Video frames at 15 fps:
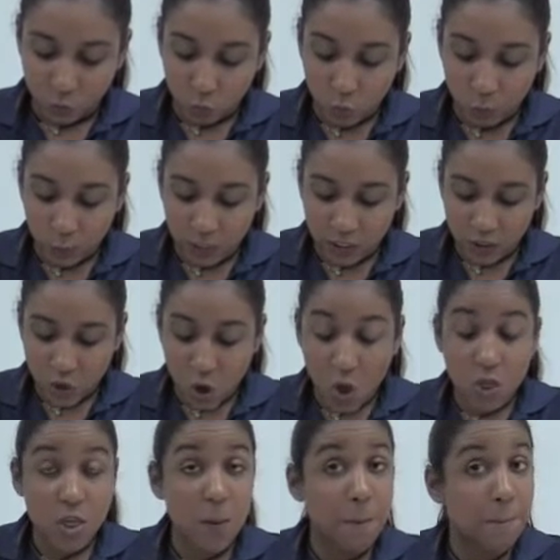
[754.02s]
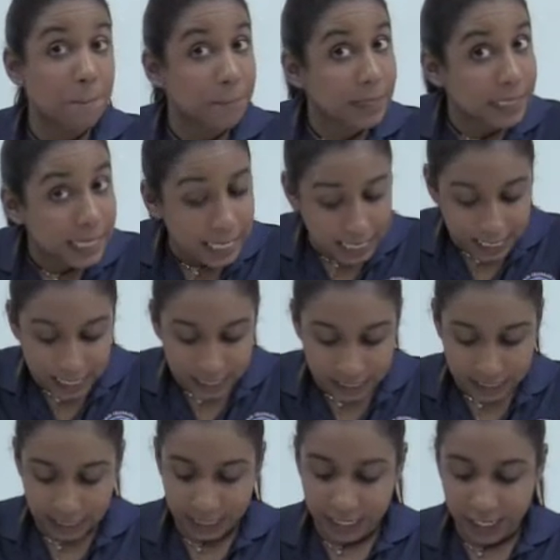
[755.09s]
When we saw the
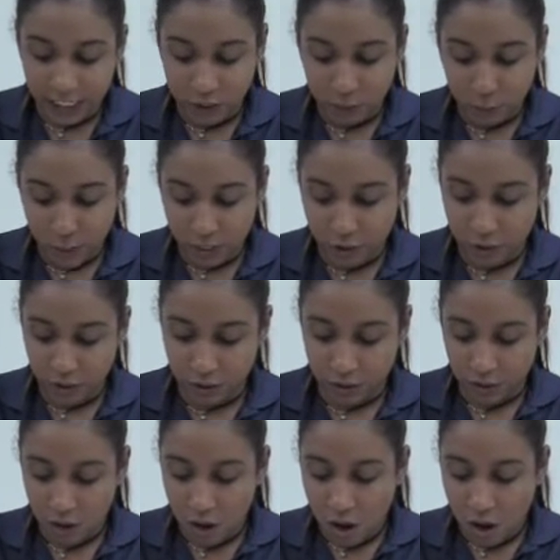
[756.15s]
blank expression